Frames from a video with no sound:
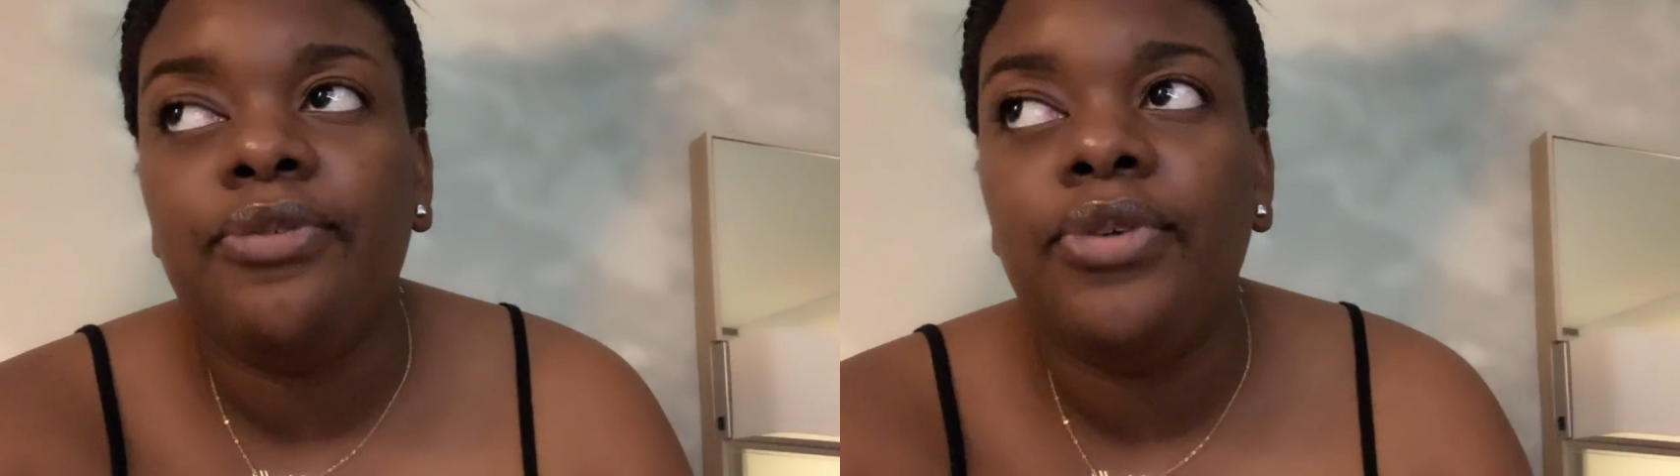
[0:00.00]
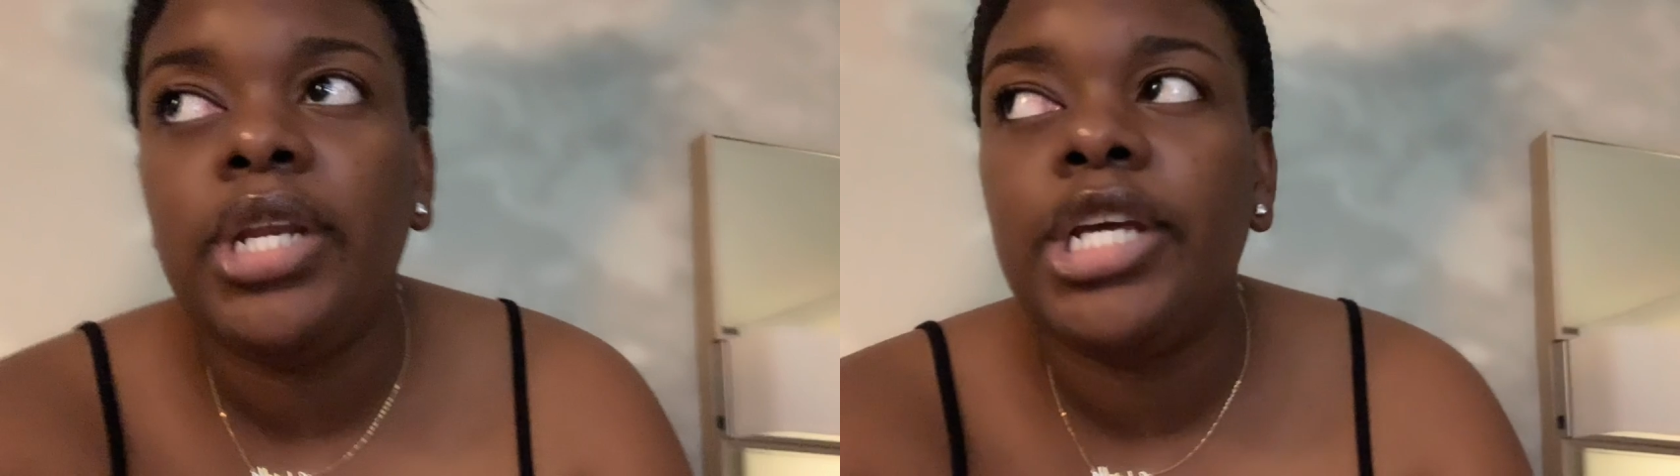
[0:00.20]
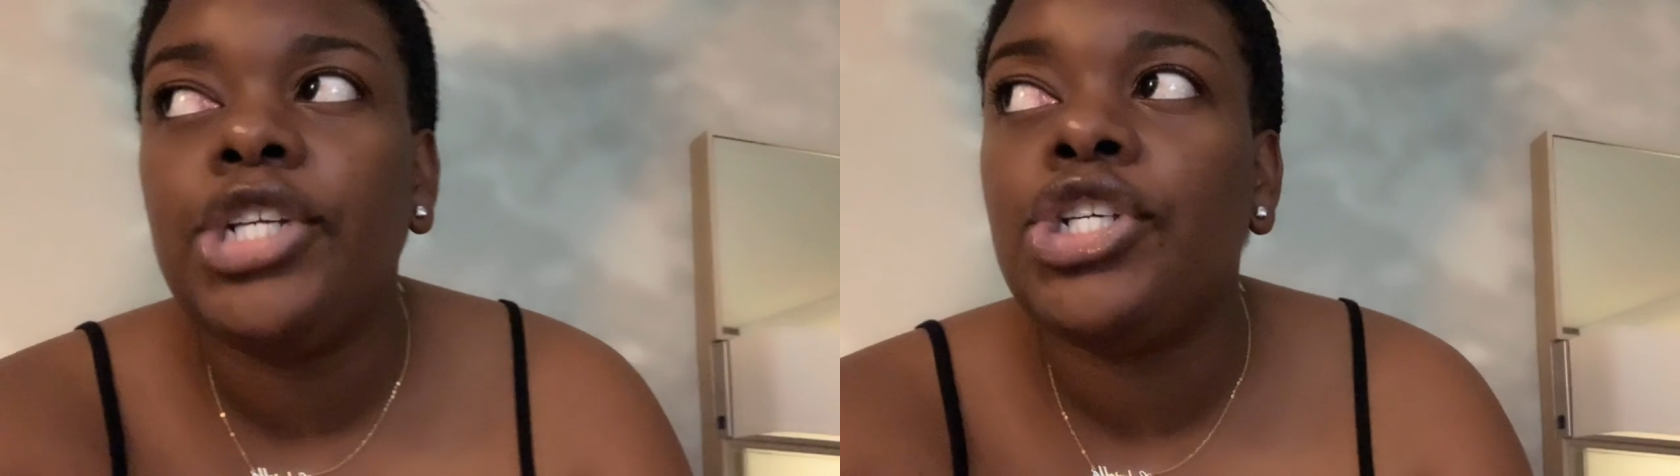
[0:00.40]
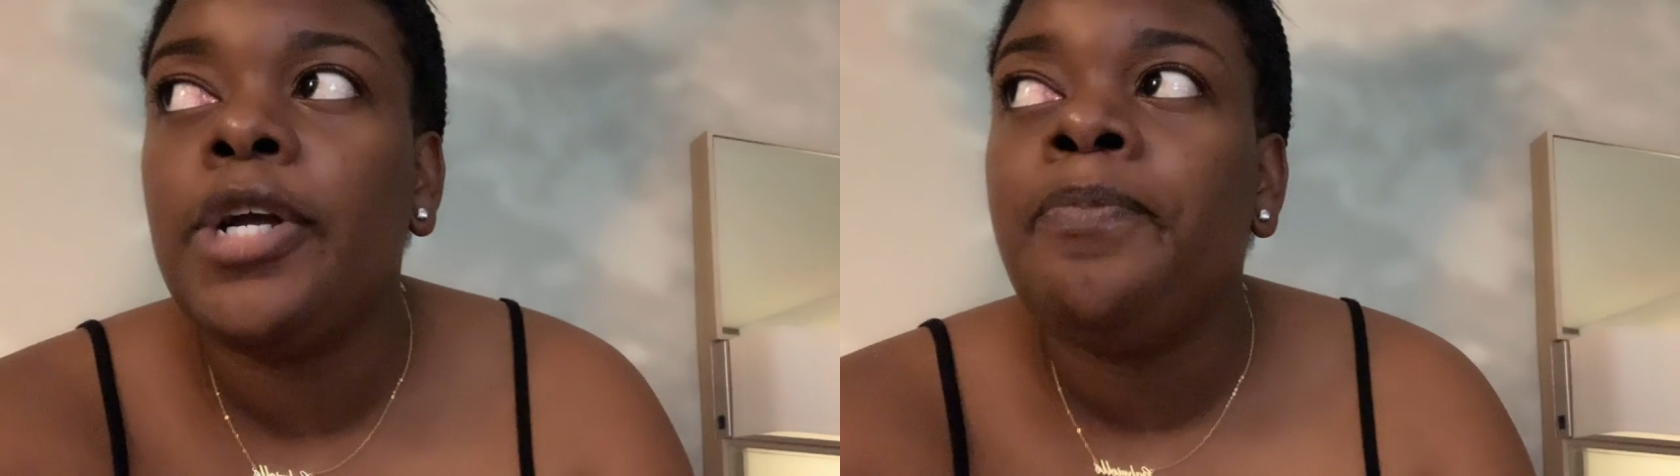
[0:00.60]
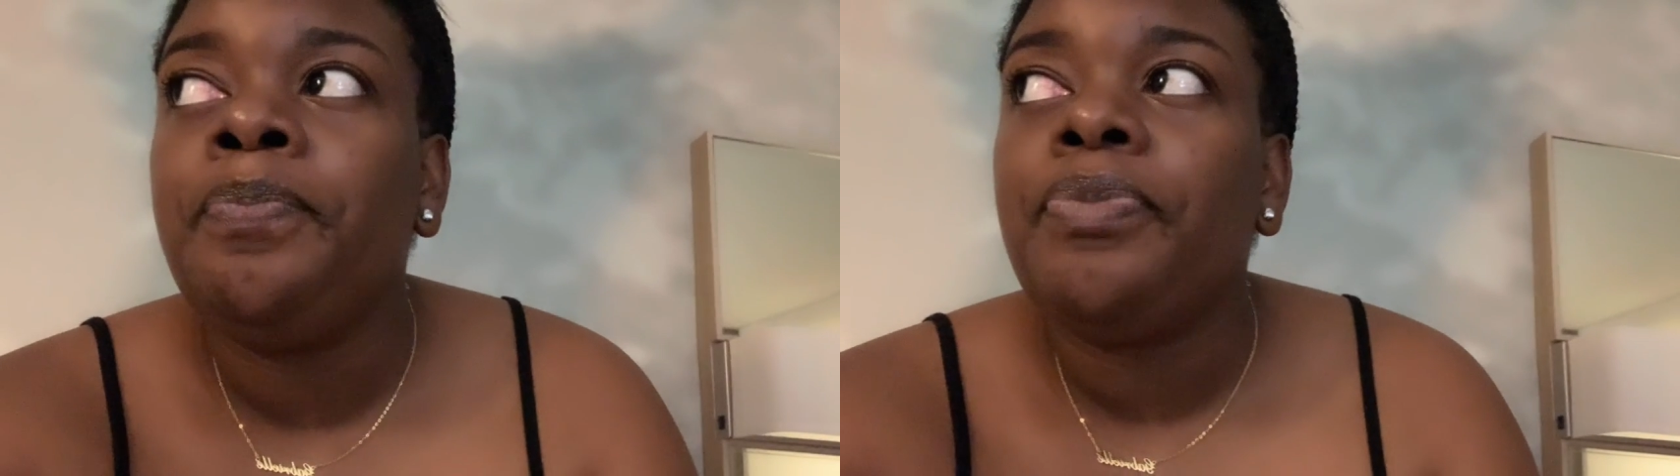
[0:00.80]
footage
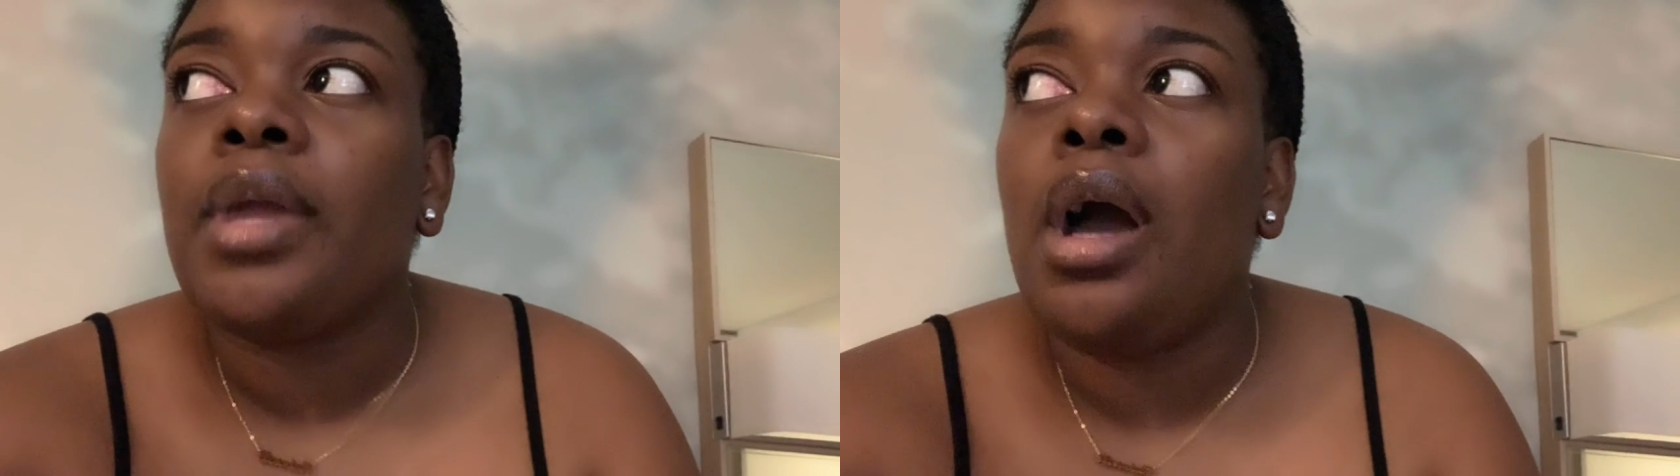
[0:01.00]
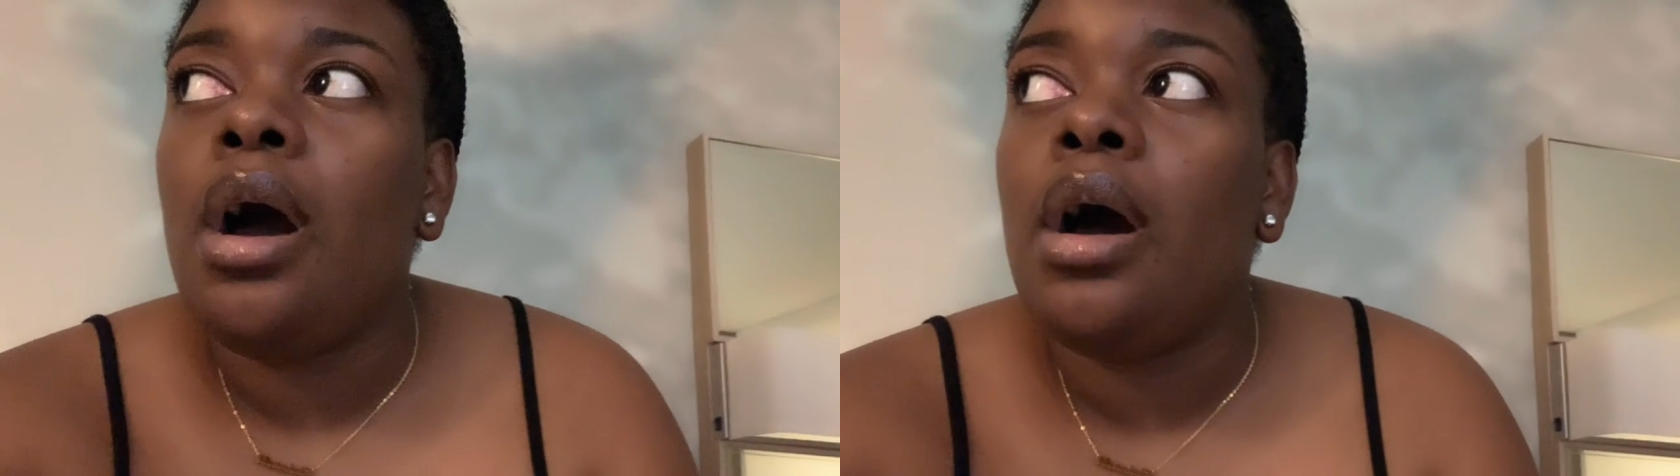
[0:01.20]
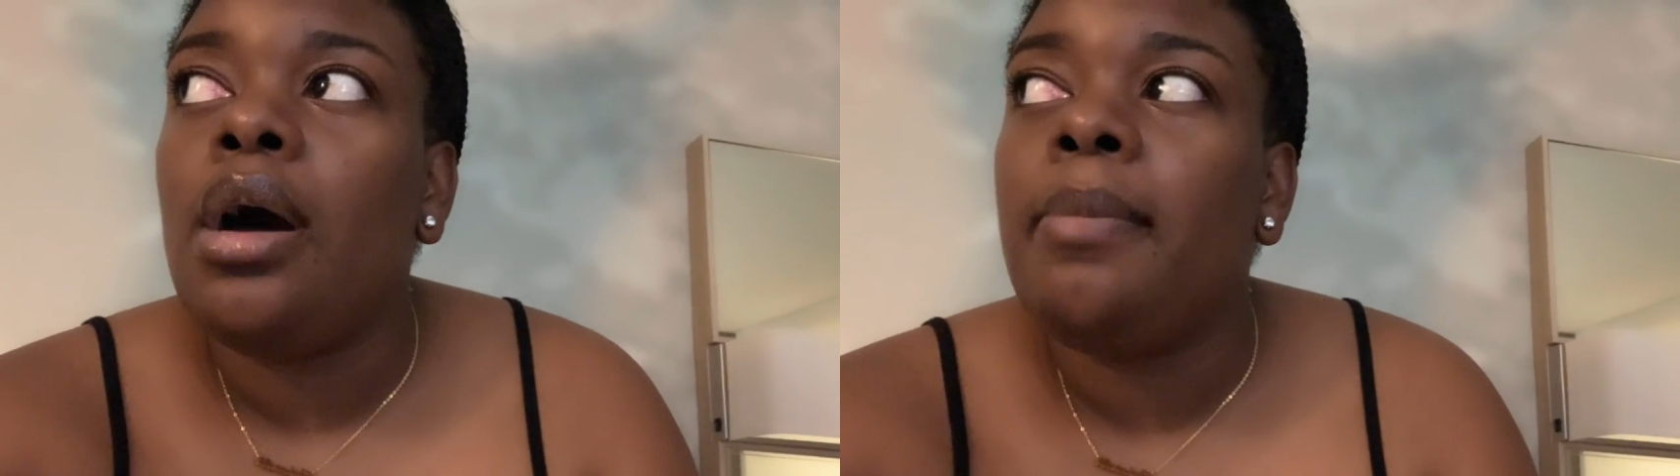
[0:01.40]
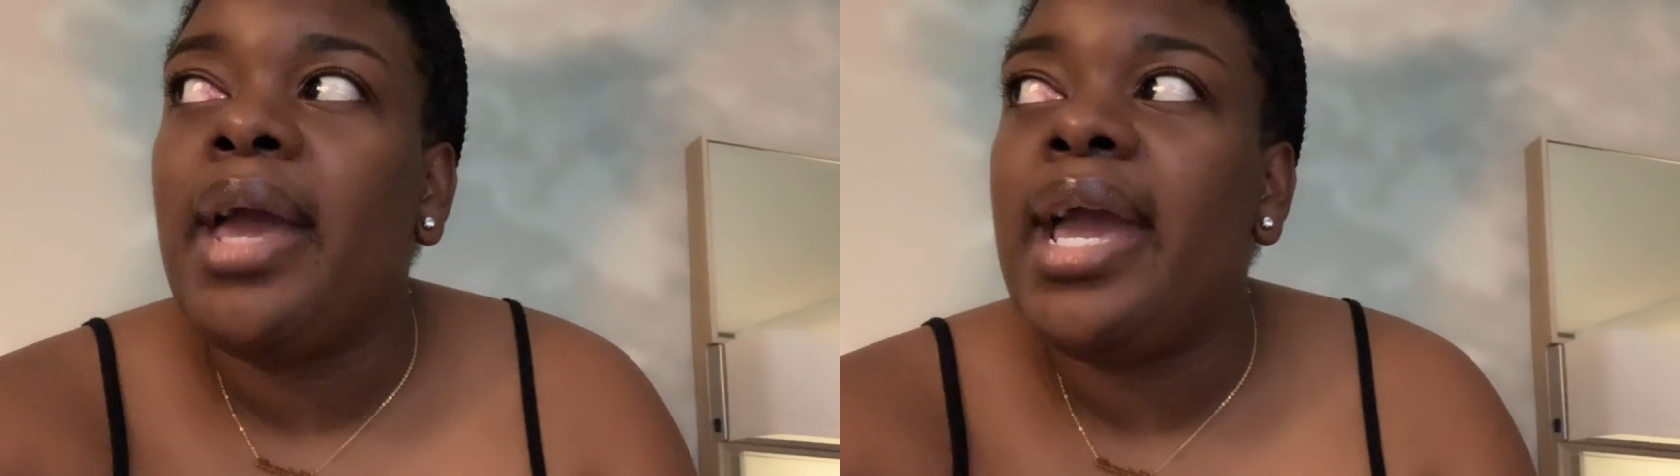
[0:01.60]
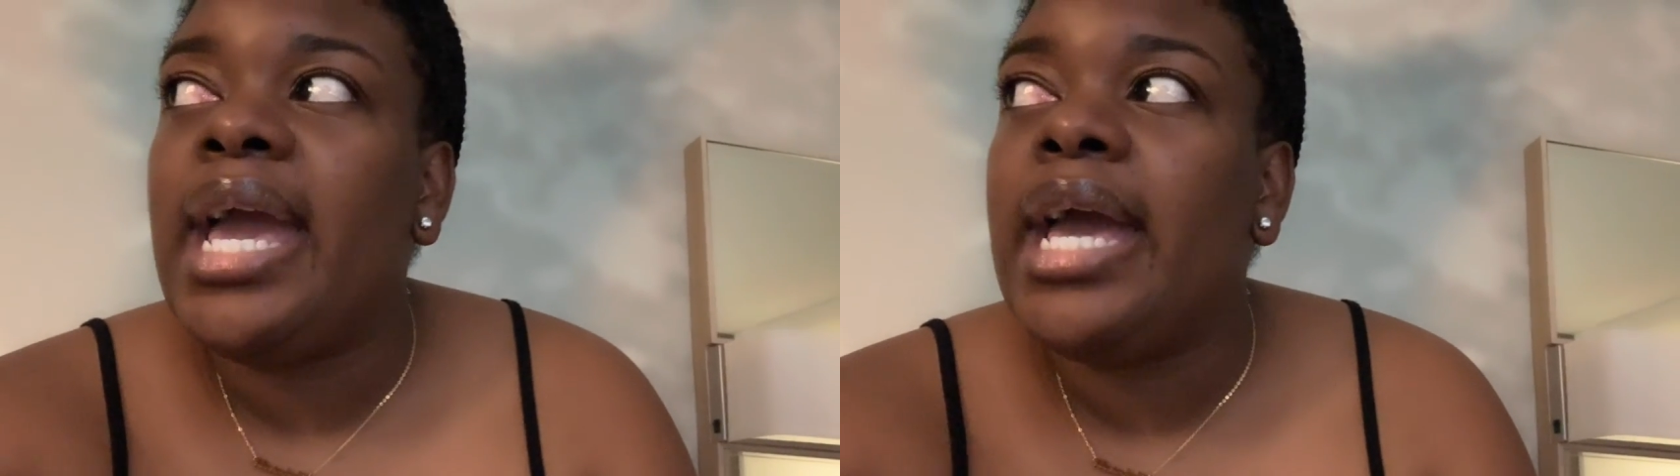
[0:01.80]
um,
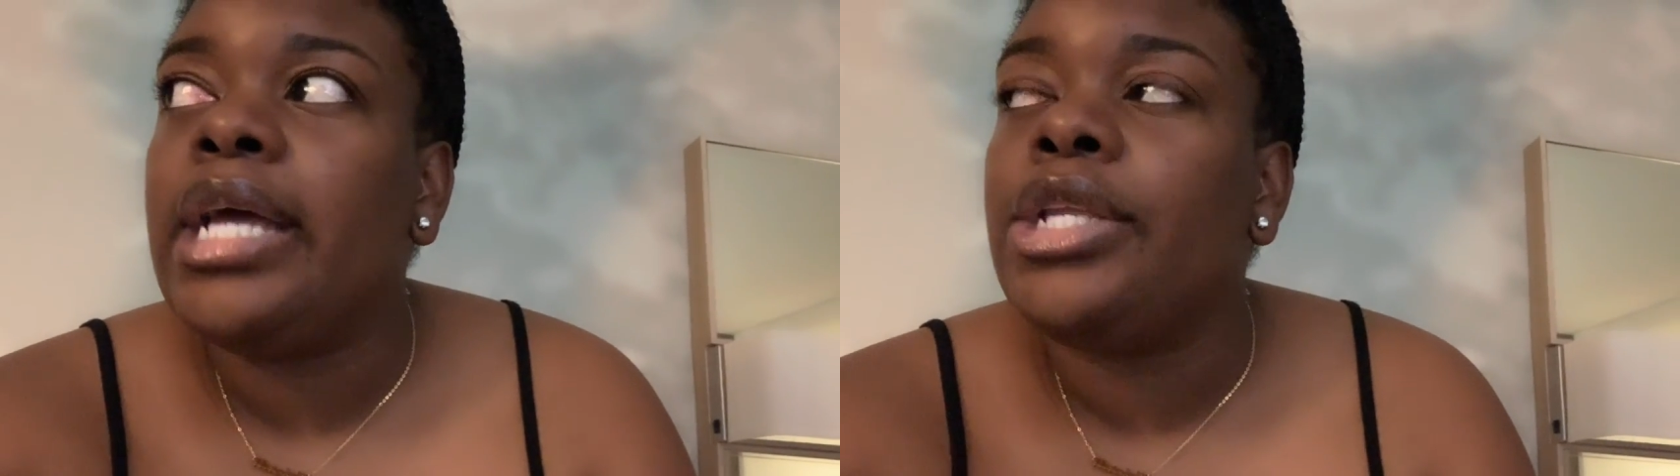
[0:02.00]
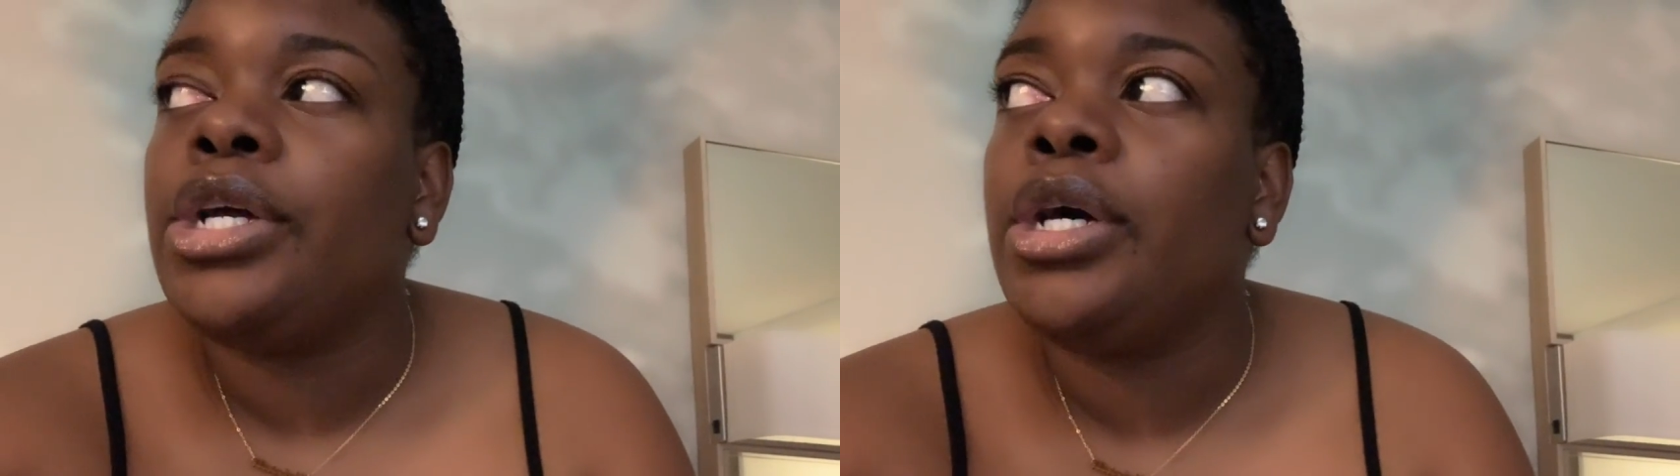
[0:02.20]
and